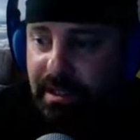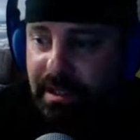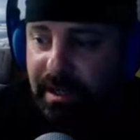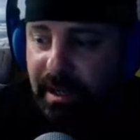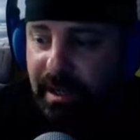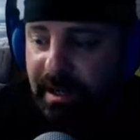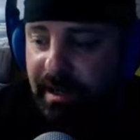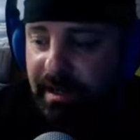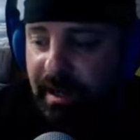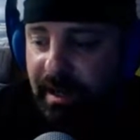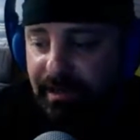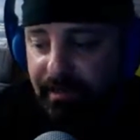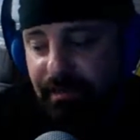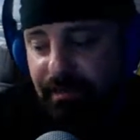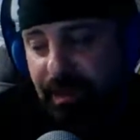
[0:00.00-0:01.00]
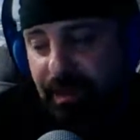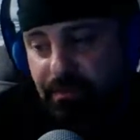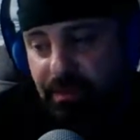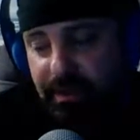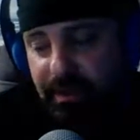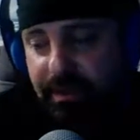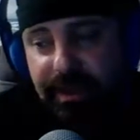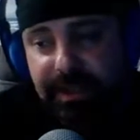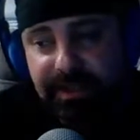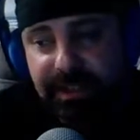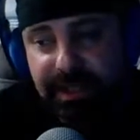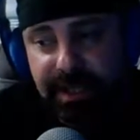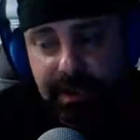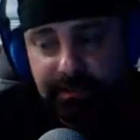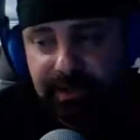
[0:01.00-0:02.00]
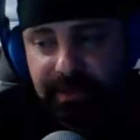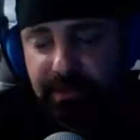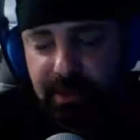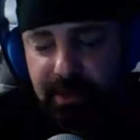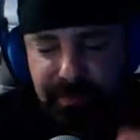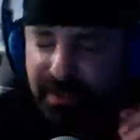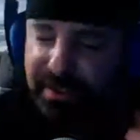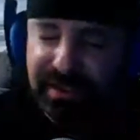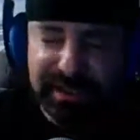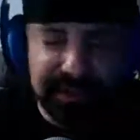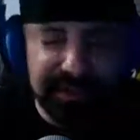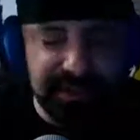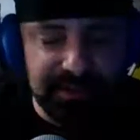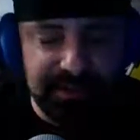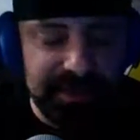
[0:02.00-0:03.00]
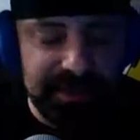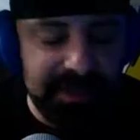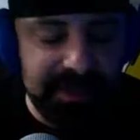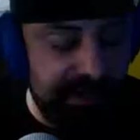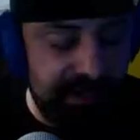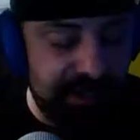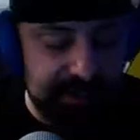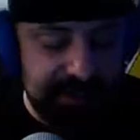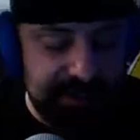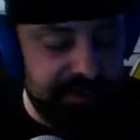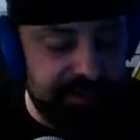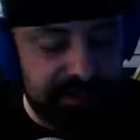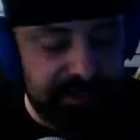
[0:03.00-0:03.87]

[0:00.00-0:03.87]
And I really think it's dumb. The two-party system is,